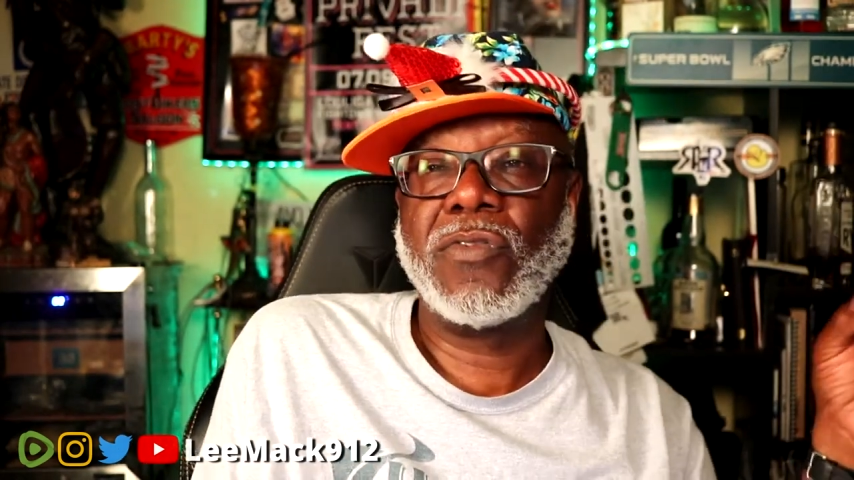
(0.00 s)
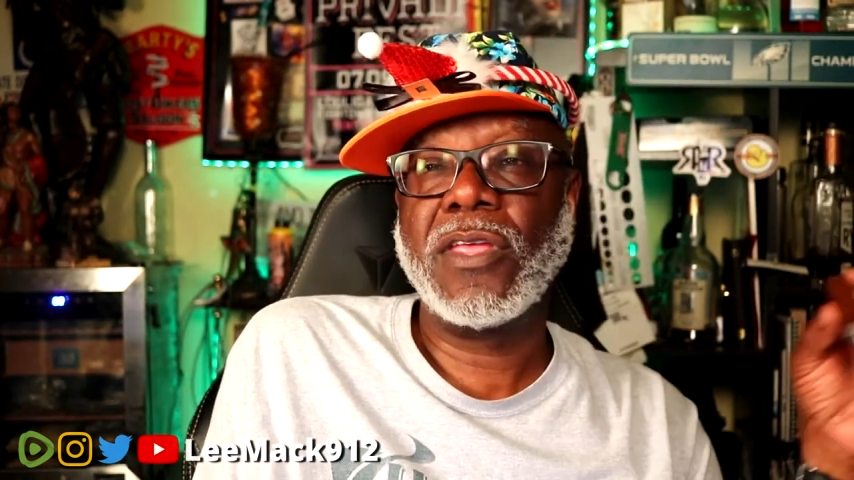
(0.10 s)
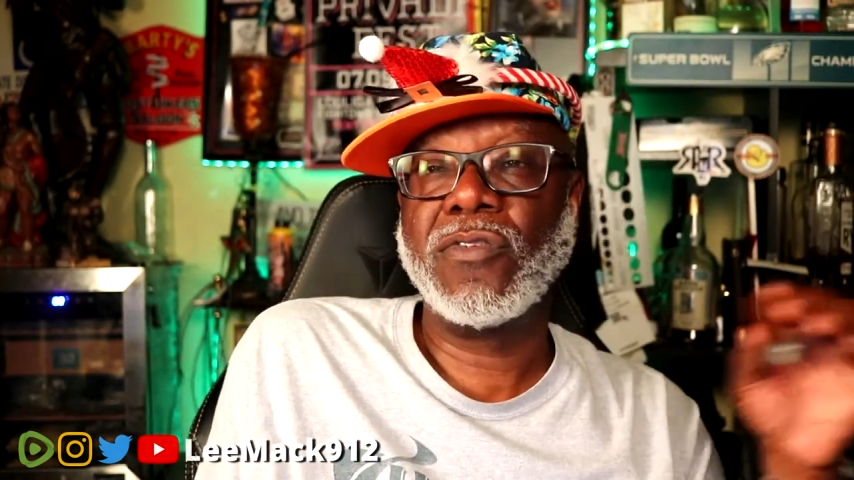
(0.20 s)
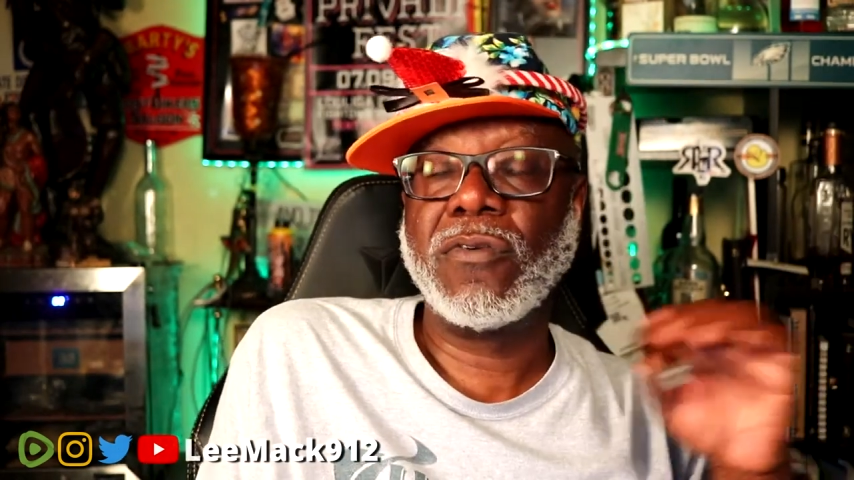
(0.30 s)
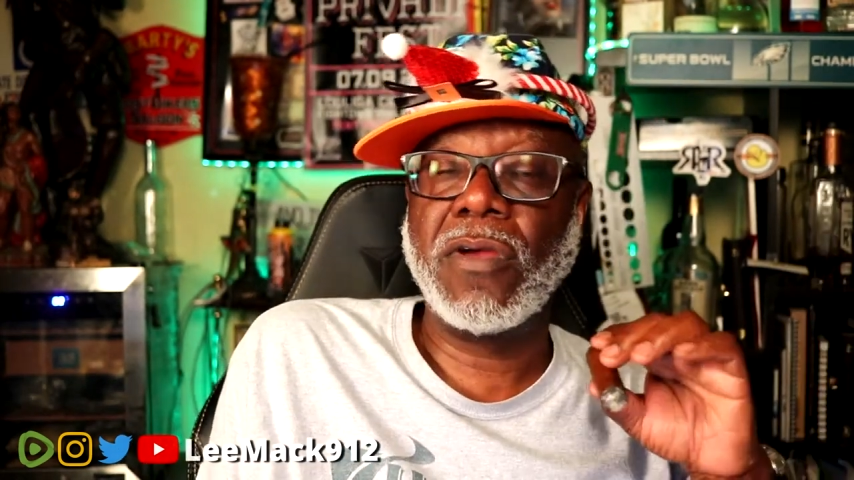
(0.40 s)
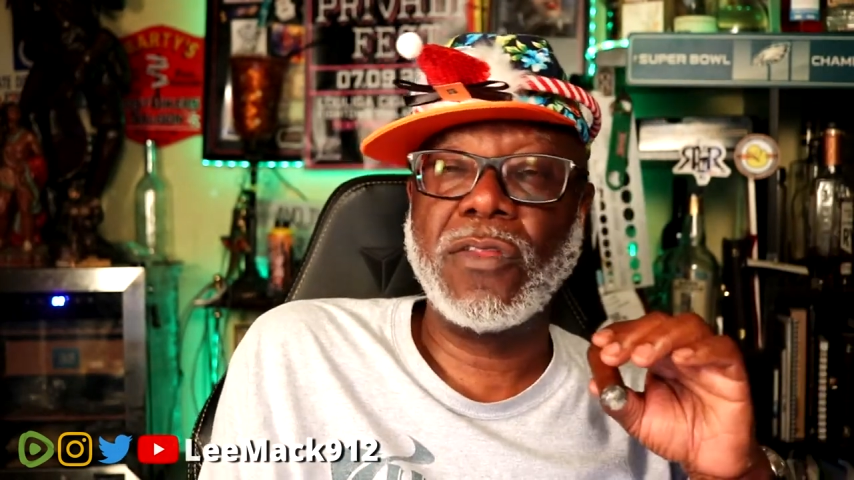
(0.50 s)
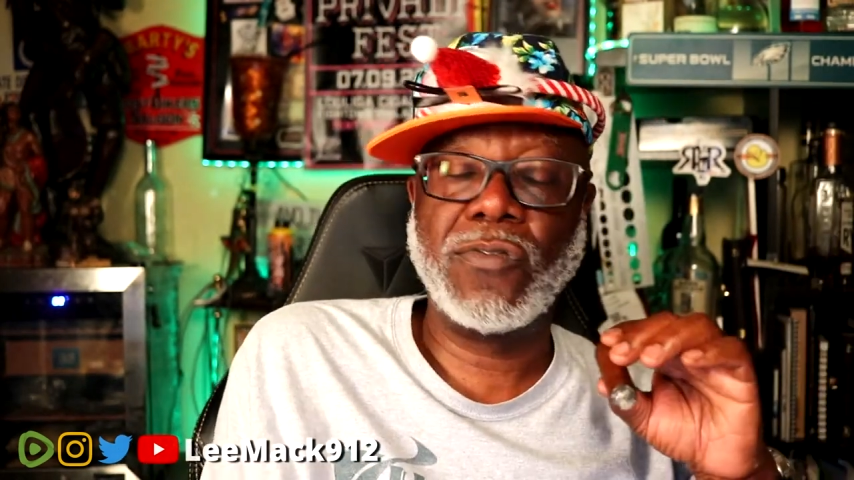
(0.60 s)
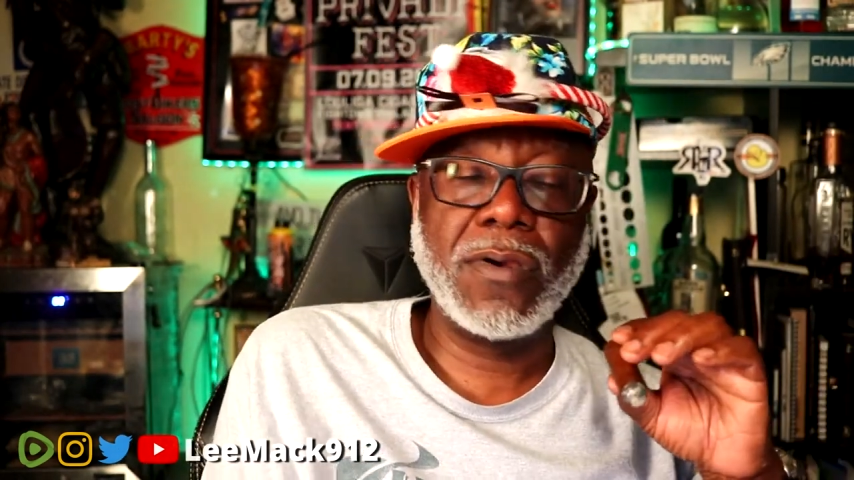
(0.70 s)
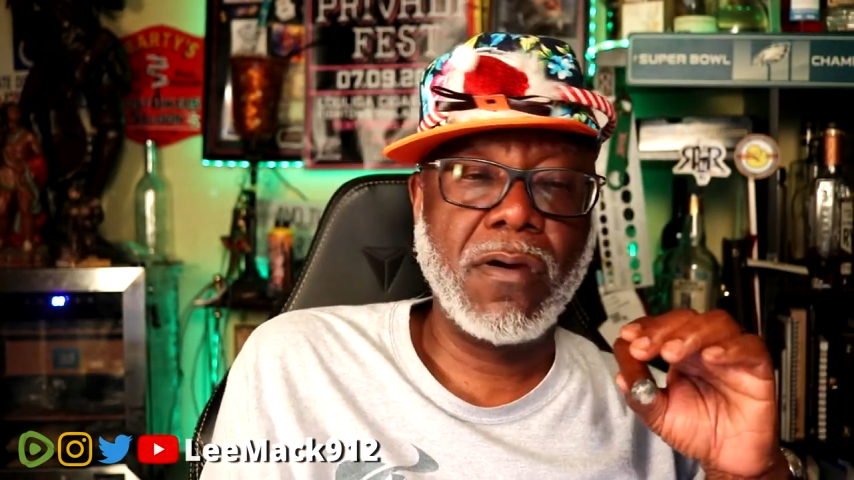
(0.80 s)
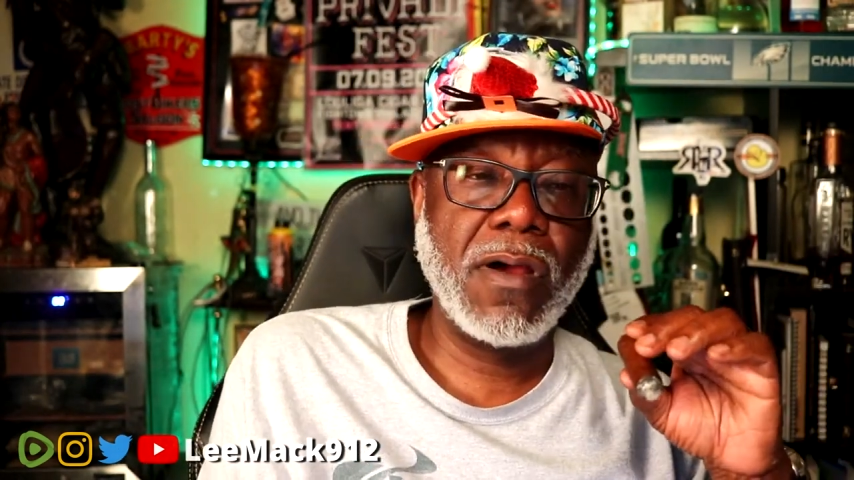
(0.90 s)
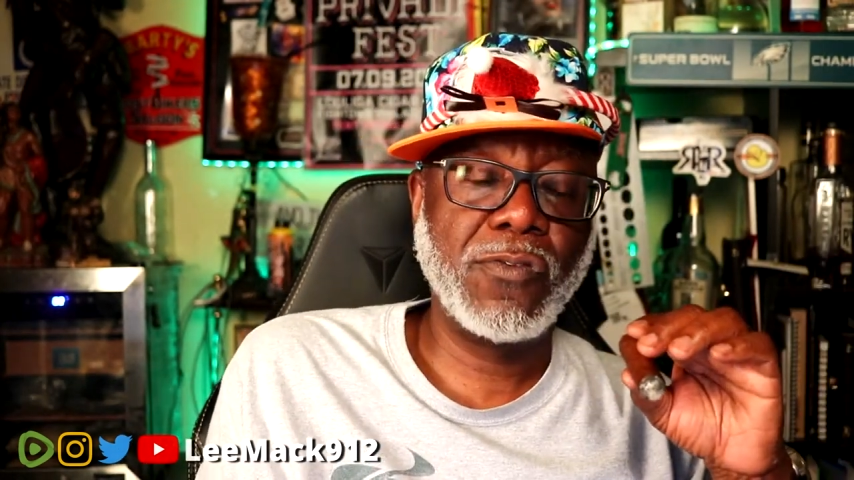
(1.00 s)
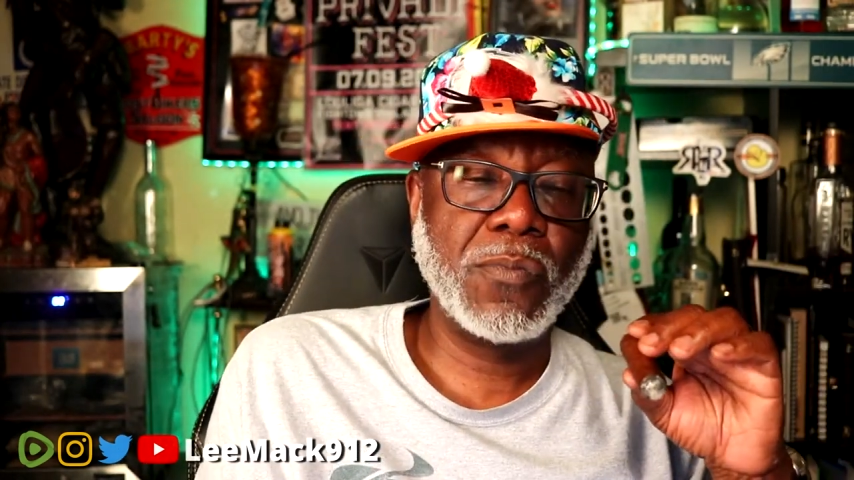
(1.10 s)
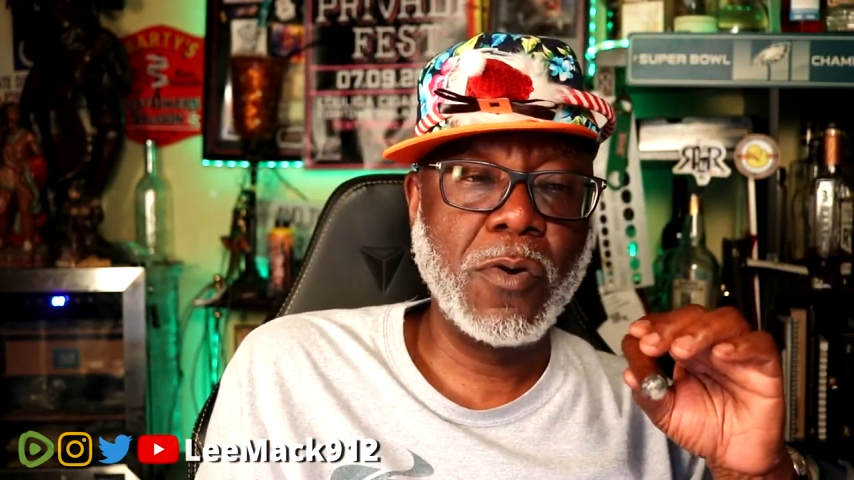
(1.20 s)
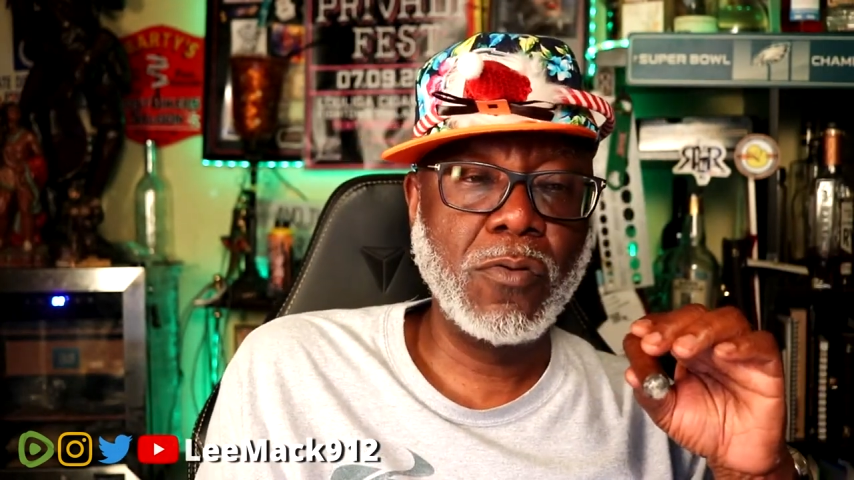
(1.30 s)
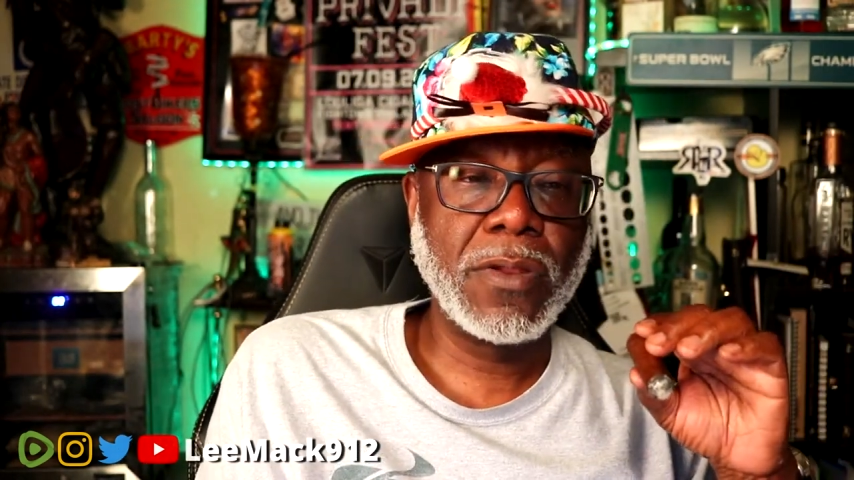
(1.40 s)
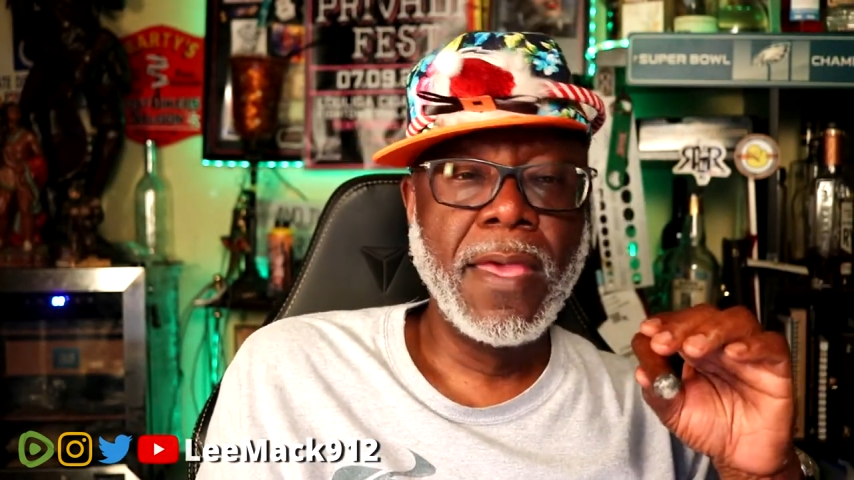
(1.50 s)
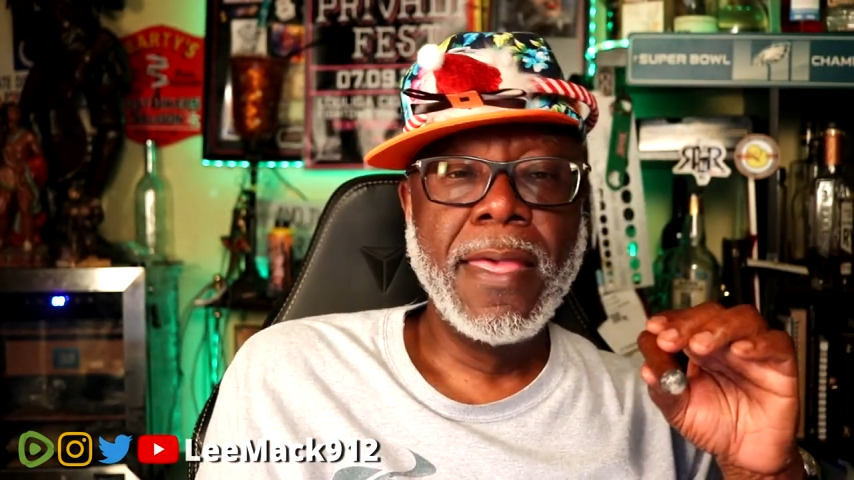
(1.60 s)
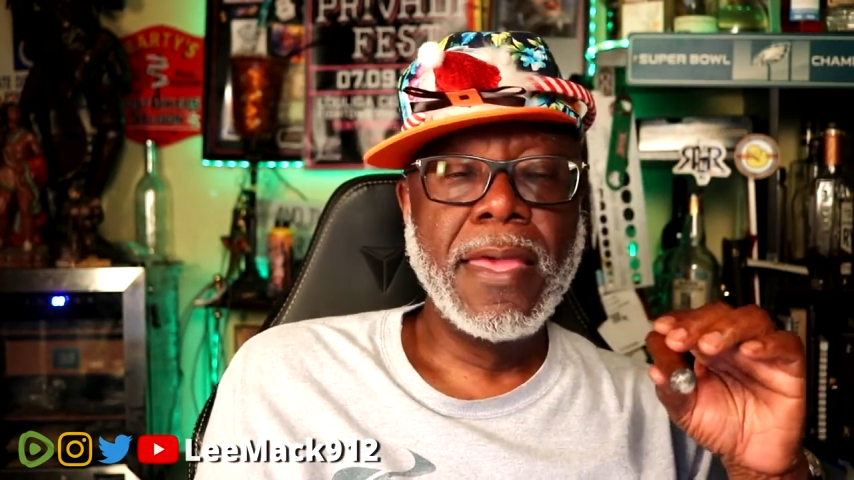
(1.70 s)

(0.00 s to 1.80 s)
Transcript: say it's the greatest cigar I smoked.